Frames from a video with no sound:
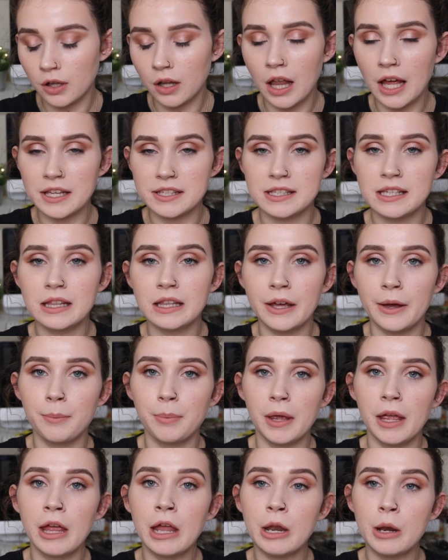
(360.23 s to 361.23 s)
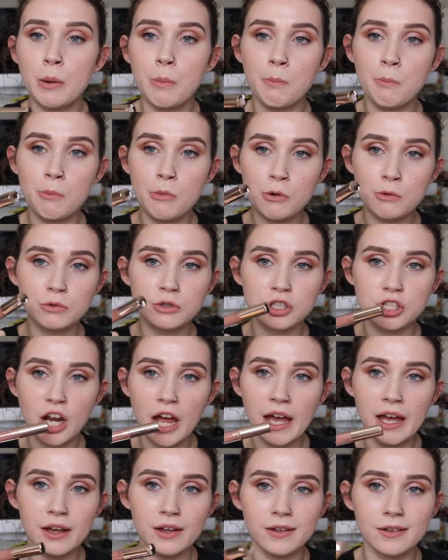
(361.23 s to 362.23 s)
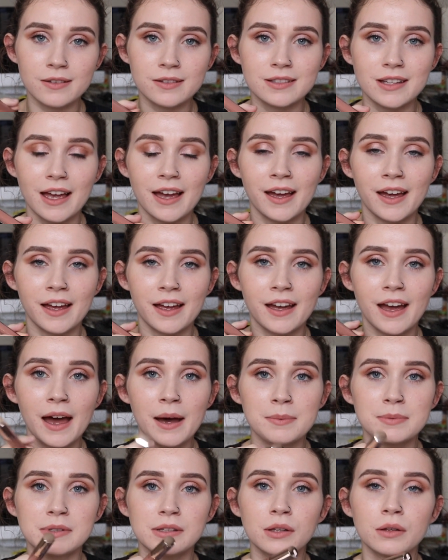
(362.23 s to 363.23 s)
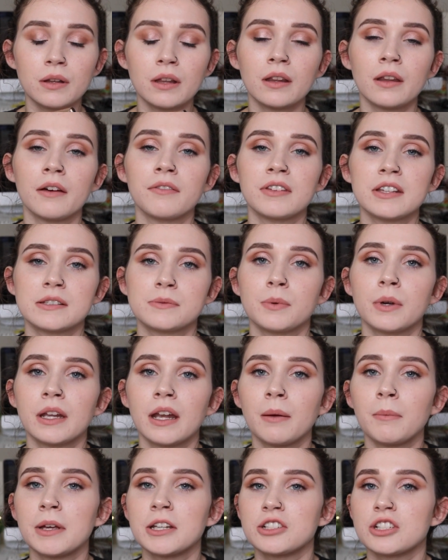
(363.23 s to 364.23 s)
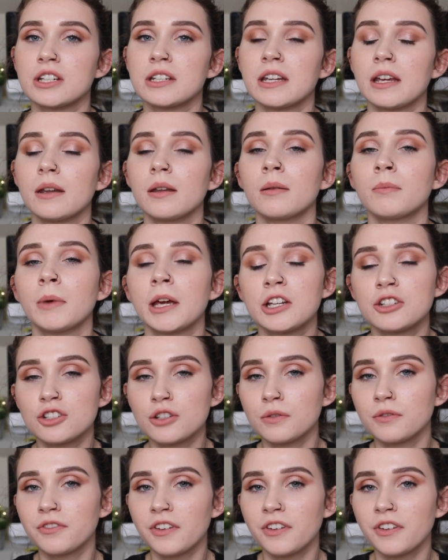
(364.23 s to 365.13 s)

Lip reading: Glossy Lip in Moonchild. I absolutely love this one. I mentioned it in my June